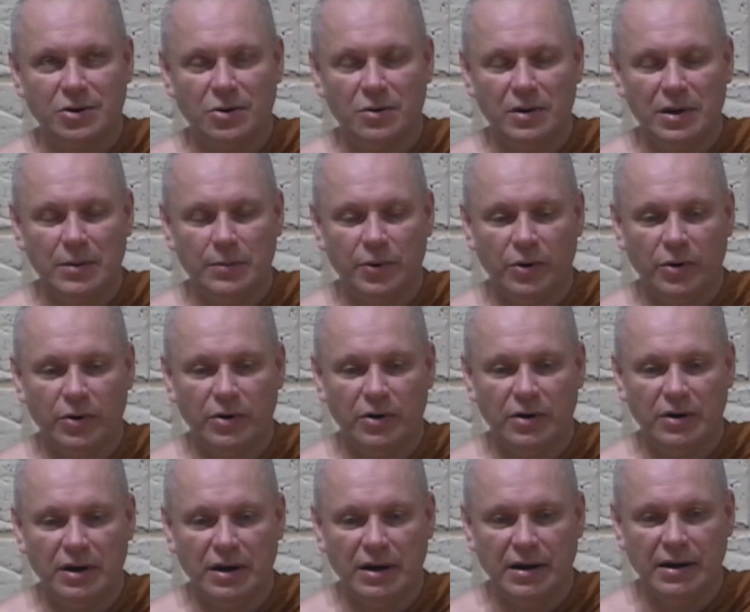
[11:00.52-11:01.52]
only
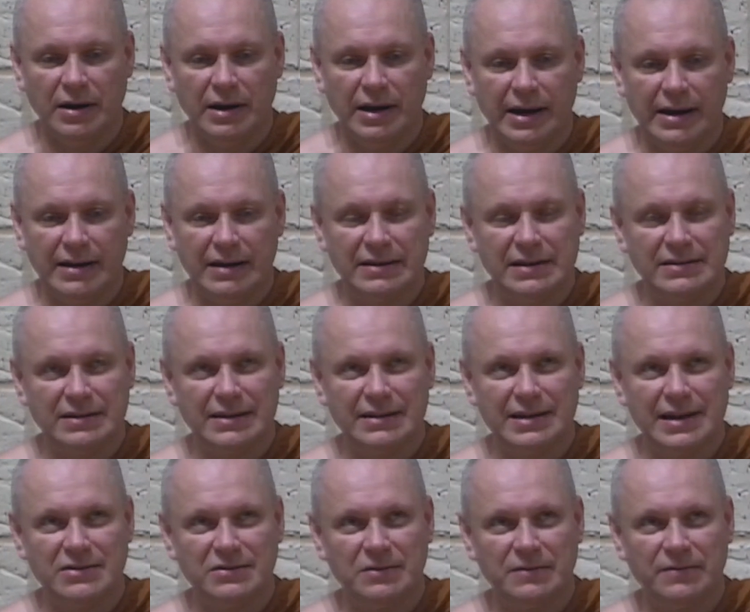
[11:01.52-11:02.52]
burden. And there's a
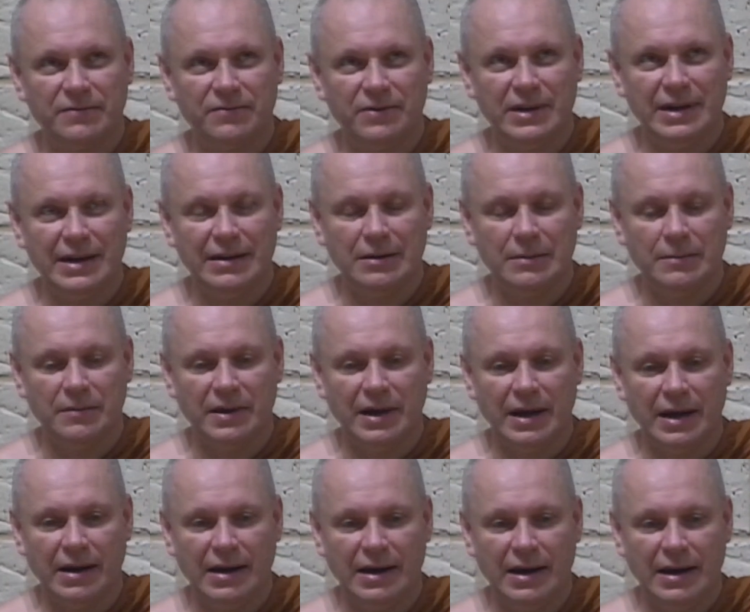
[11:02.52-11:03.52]
sense of freedom
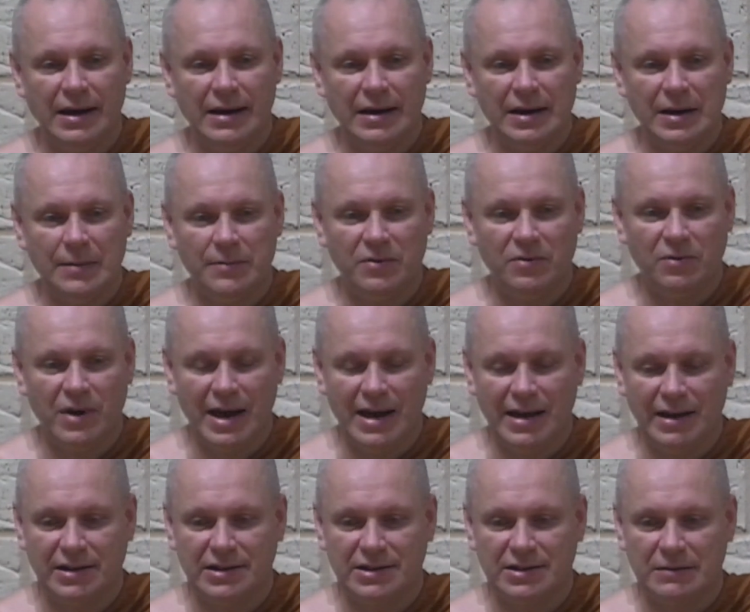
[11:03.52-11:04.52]
there, a
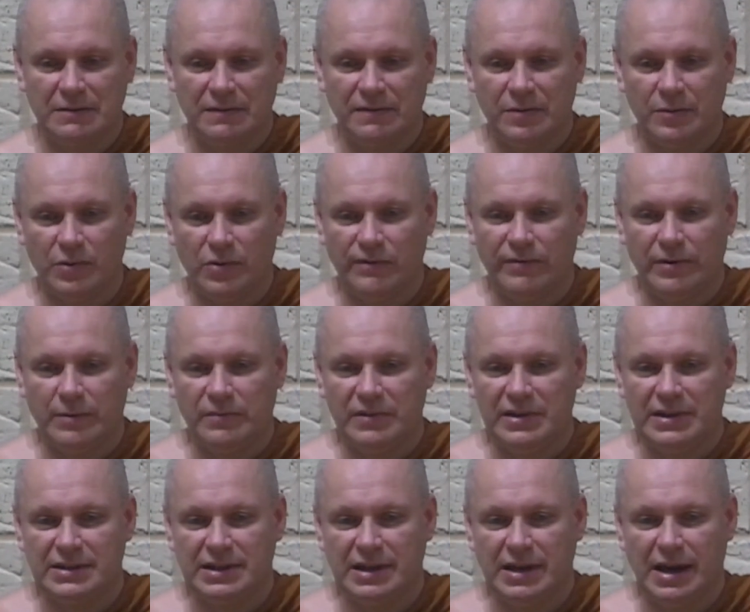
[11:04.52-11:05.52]
liberation from
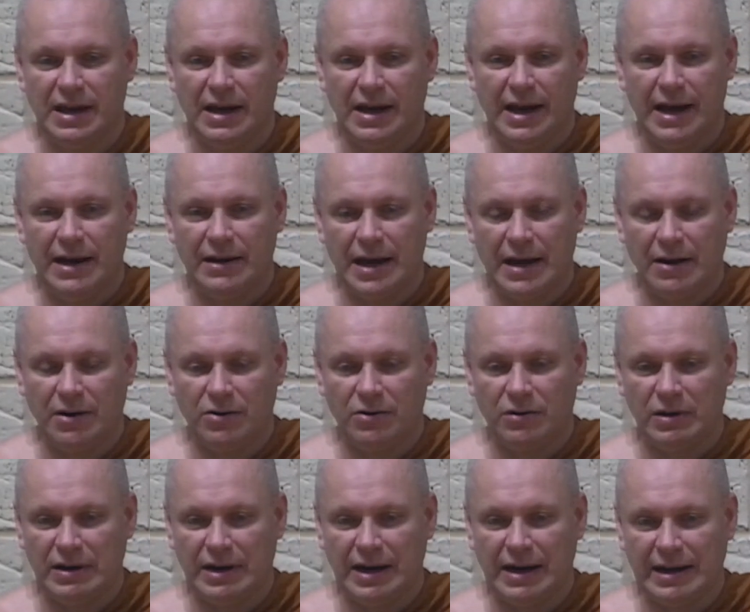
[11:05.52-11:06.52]
this,
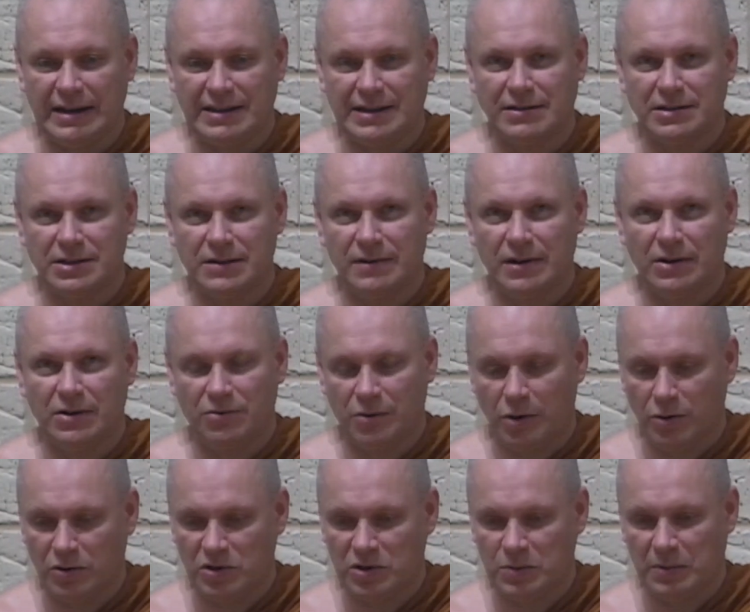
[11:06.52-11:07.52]
a sense of
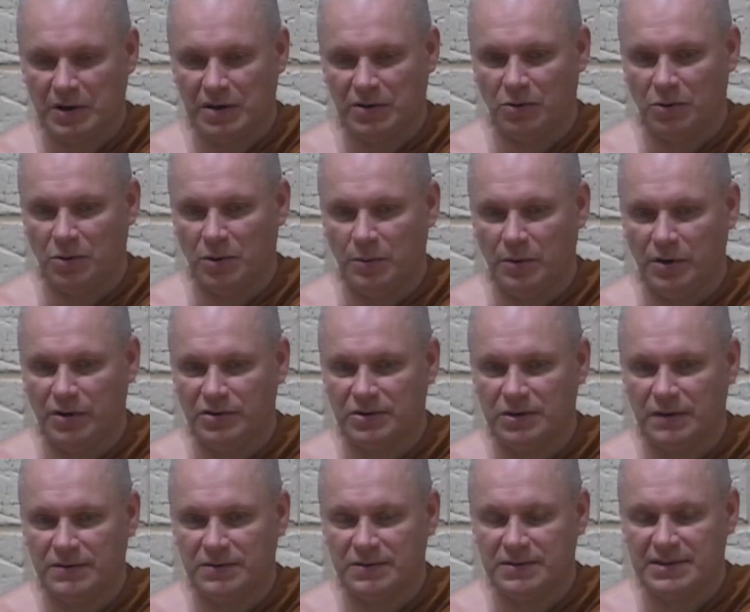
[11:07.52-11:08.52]
encroachment almost
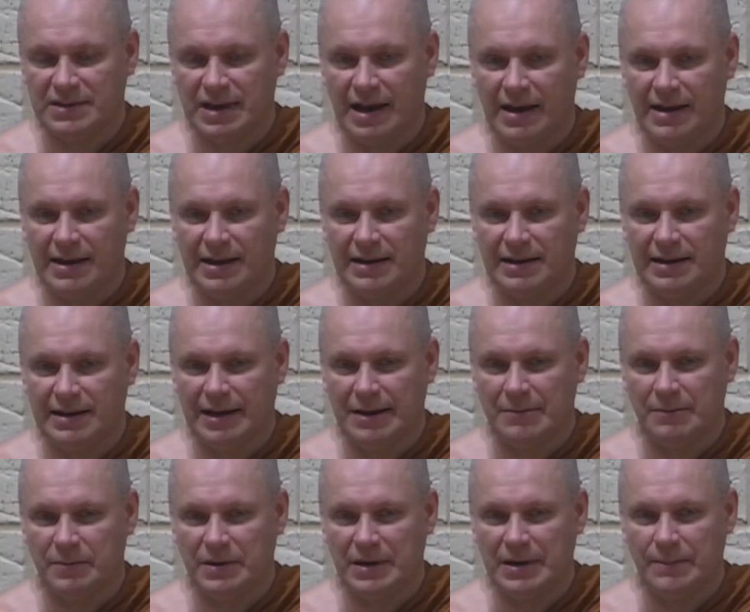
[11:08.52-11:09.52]
of society
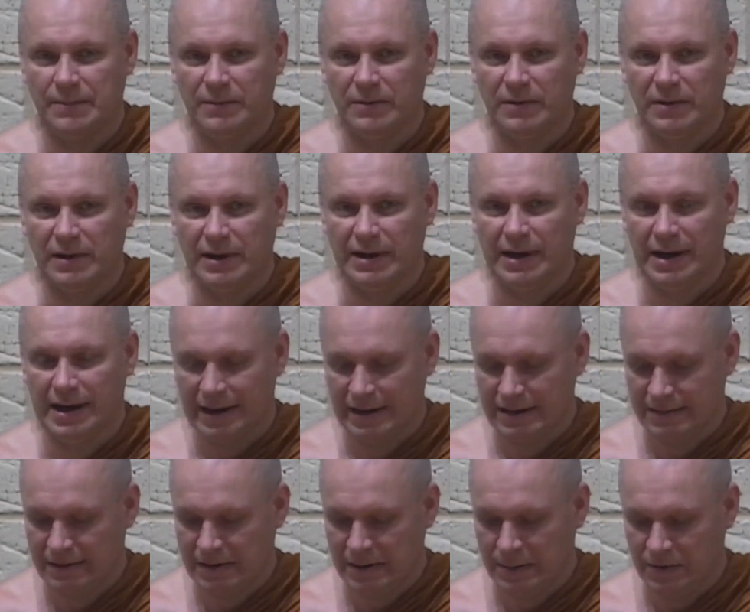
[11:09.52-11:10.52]
and people.
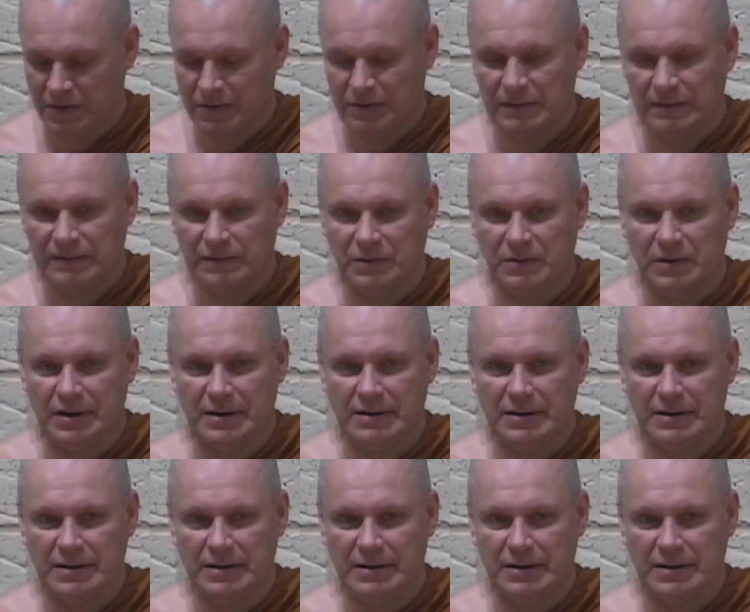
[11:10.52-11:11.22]
It's very beautiful.